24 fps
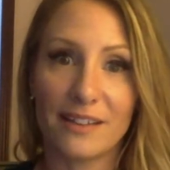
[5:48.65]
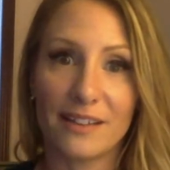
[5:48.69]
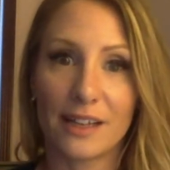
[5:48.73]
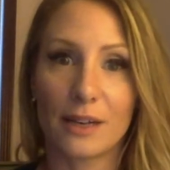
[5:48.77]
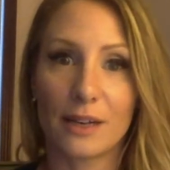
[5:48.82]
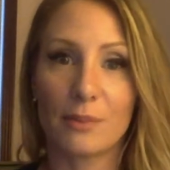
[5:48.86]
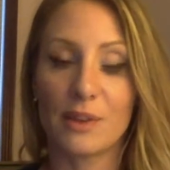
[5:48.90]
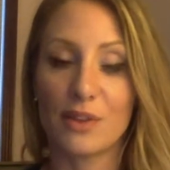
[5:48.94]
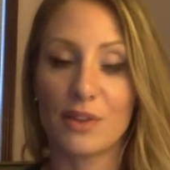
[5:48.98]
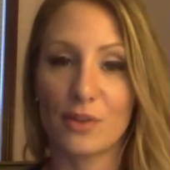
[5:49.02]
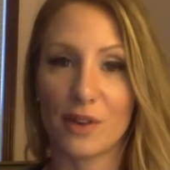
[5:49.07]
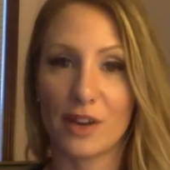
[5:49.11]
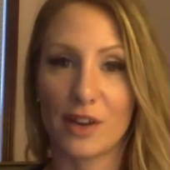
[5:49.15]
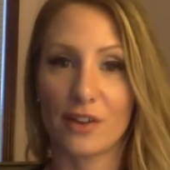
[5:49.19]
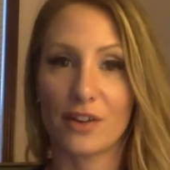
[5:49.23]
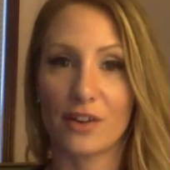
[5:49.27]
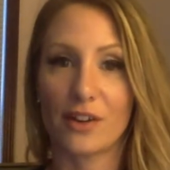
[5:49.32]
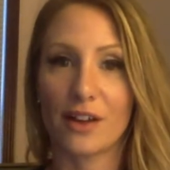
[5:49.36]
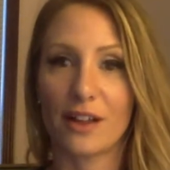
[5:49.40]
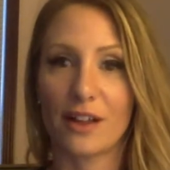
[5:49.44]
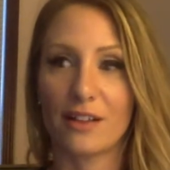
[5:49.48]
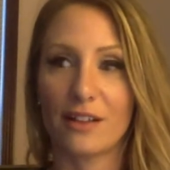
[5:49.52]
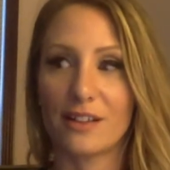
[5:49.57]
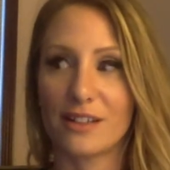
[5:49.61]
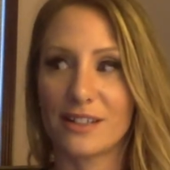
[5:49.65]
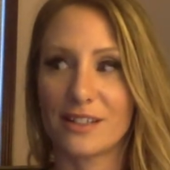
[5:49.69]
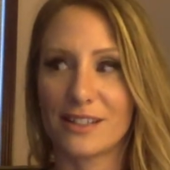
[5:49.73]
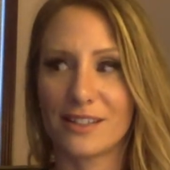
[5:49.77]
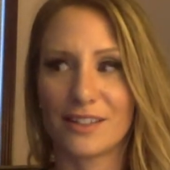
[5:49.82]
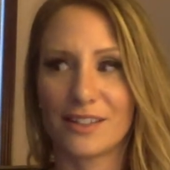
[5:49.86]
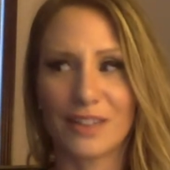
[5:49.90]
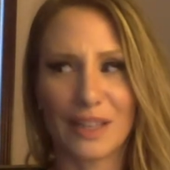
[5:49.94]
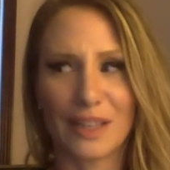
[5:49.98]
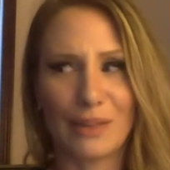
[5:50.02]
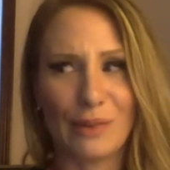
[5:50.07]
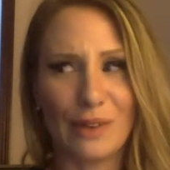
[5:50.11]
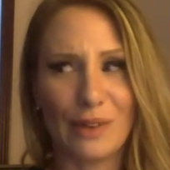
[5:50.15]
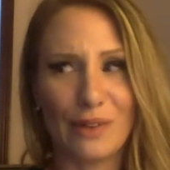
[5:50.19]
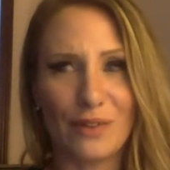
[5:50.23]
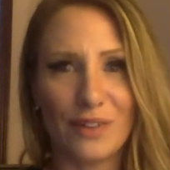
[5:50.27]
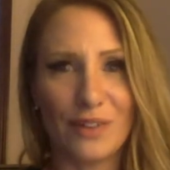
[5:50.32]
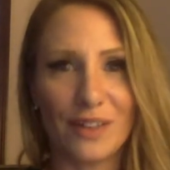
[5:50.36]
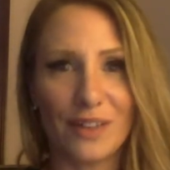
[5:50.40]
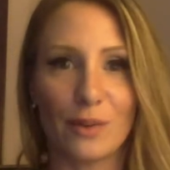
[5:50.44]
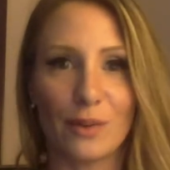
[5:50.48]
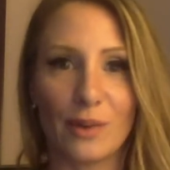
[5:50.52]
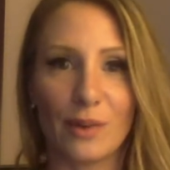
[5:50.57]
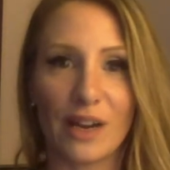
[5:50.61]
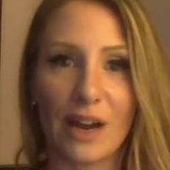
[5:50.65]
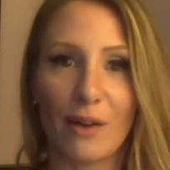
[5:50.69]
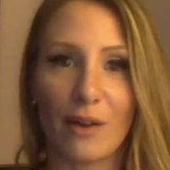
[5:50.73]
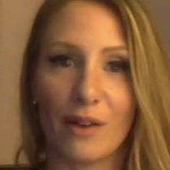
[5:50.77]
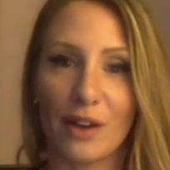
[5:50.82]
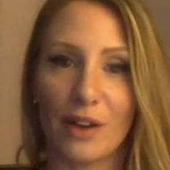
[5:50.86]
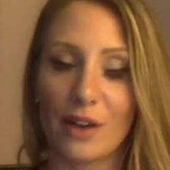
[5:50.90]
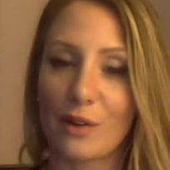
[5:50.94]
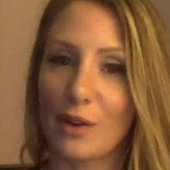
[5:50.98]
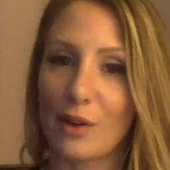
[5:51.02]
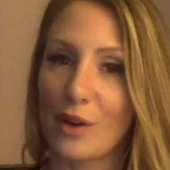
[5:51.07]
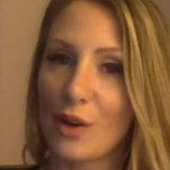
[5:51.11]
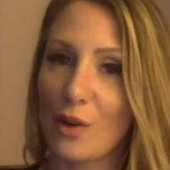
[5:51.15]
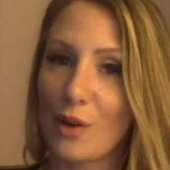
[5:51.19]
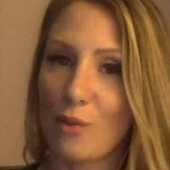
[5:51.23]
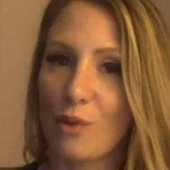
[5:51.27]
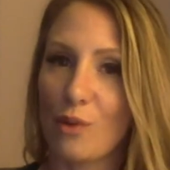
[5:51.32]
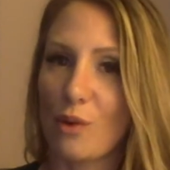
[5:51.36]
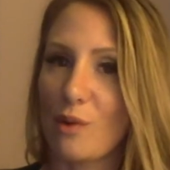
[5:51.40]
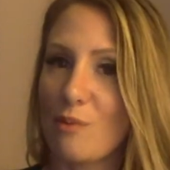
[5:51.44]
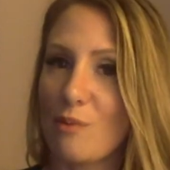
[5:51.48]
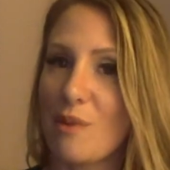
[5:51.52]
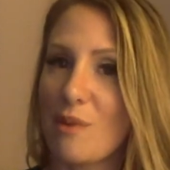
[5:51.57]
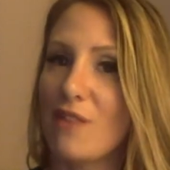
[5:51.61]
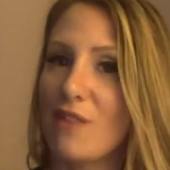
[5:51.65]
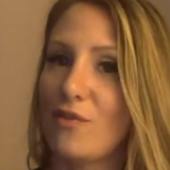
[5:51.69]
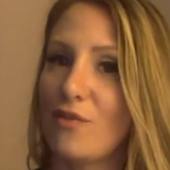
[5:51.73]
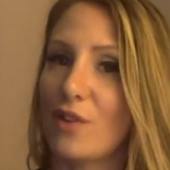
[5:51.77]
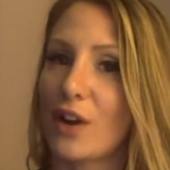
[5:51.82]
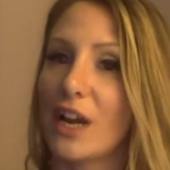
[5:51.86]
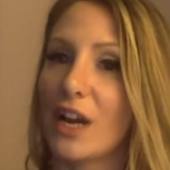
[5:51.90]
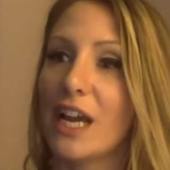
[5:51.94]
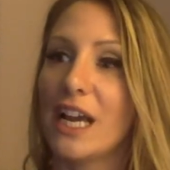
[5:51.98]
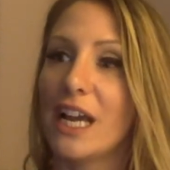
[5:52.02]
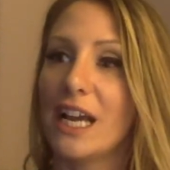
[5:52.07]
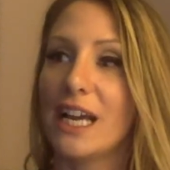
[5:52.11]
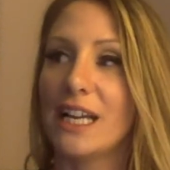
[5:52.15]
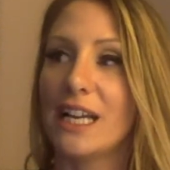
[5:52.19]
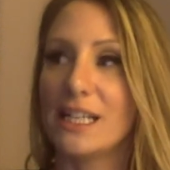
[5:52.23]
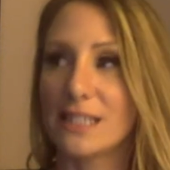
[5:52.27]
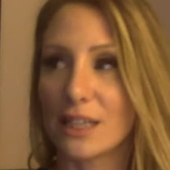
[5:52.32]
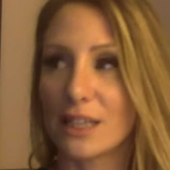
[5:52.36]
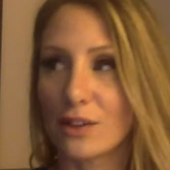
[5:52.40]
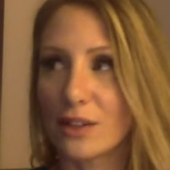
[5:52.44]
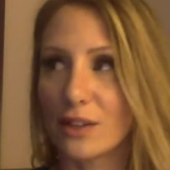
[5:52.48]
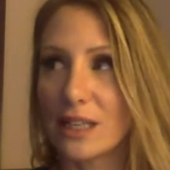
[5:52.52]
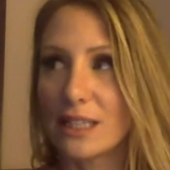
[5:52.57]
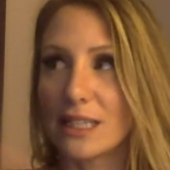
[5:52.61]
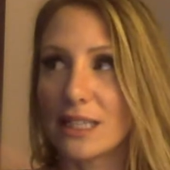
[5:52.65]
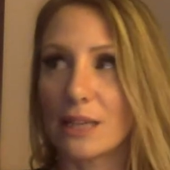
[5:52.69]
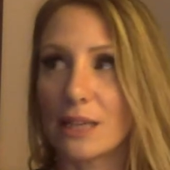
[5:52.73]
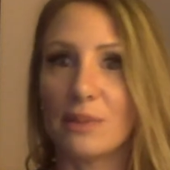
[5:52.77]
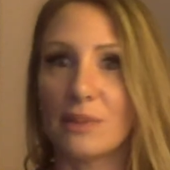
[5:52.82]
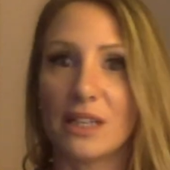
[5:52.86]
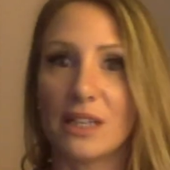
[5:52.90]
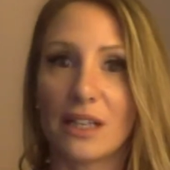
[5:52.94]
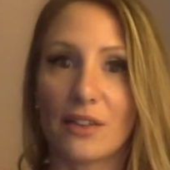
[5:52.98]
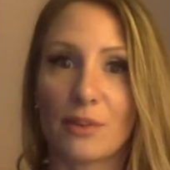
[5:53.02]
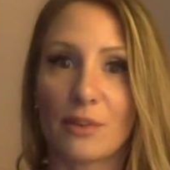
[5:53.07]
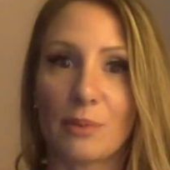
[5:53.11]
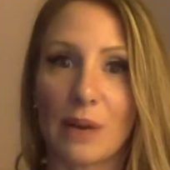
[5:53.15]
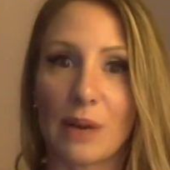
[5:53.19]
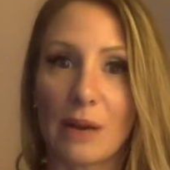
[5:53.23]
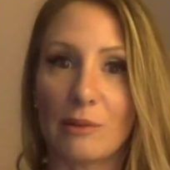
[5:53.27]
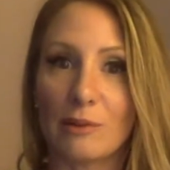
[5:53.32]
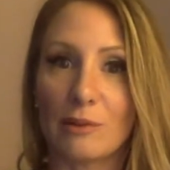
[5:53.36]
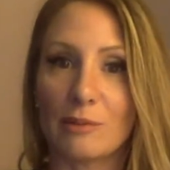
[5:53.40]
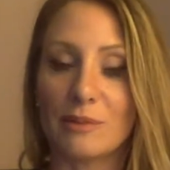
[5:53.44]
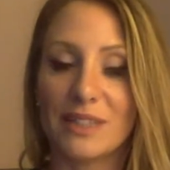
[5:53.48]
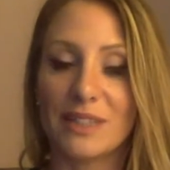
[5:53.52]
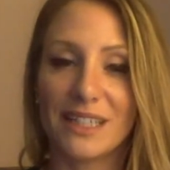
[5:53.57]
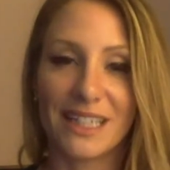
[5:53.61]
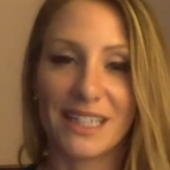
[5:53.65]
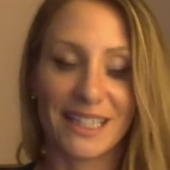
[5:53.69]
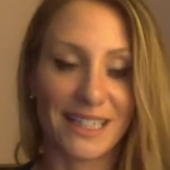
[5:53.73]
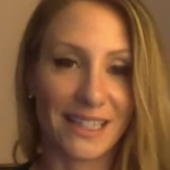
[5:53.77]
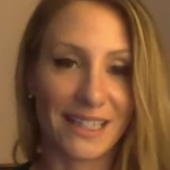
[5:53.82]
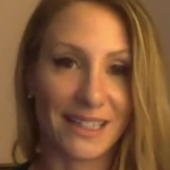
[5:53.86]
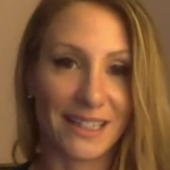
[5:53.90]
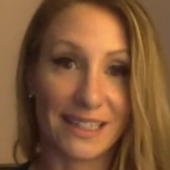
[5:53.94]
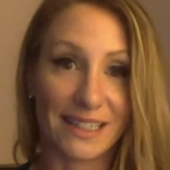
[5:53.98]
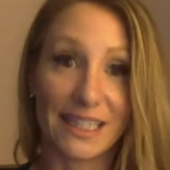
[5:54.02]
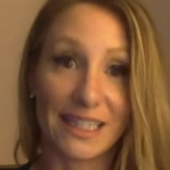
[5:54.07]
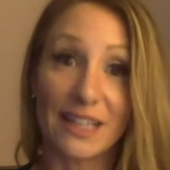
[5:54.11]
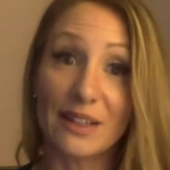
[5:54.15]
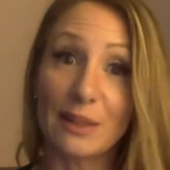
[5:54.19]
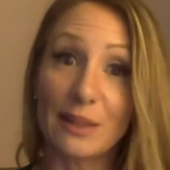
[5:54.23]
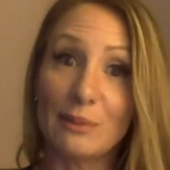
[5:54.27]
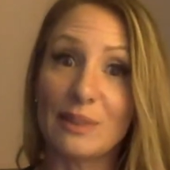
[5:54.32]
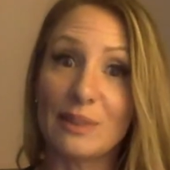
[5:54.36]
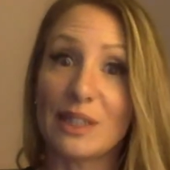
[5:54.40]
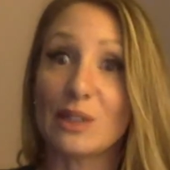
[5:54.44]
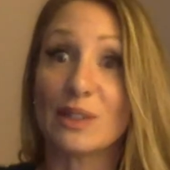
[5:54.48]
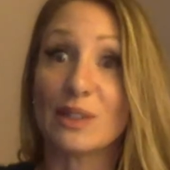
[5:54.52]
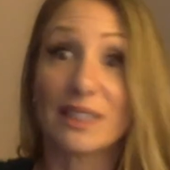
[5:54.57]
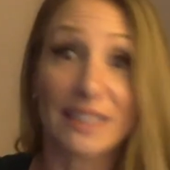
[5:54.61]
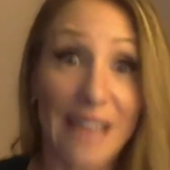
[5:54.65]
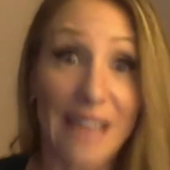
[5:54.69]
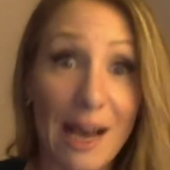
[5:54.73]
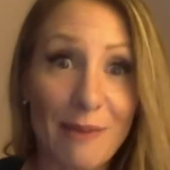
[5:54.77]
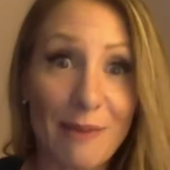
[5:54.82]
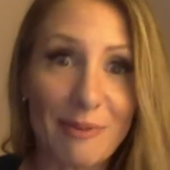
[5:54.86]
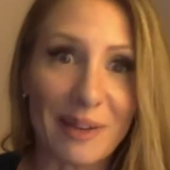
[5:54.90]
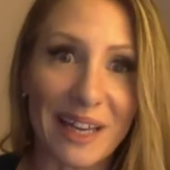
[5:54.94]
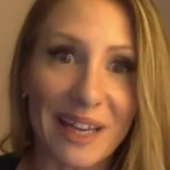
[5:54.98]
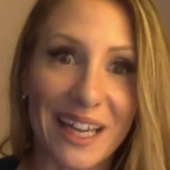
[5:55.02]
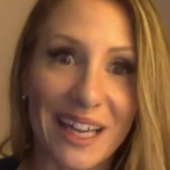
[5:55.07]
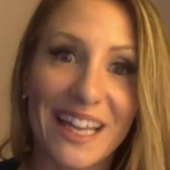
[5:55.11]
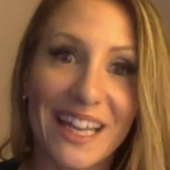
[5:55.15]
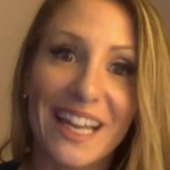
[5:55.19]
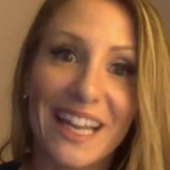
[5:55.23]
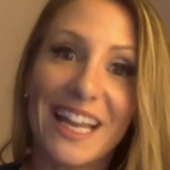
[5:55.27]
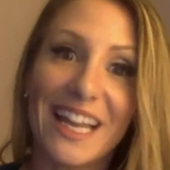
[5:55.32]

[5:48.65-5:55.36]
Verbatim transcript: That'll be three hundred dollars. And they're like, we don't feel like we got what you're, what we paid for. And he's like, okay, tell me another problem. And then they tell them and he goes, stop it.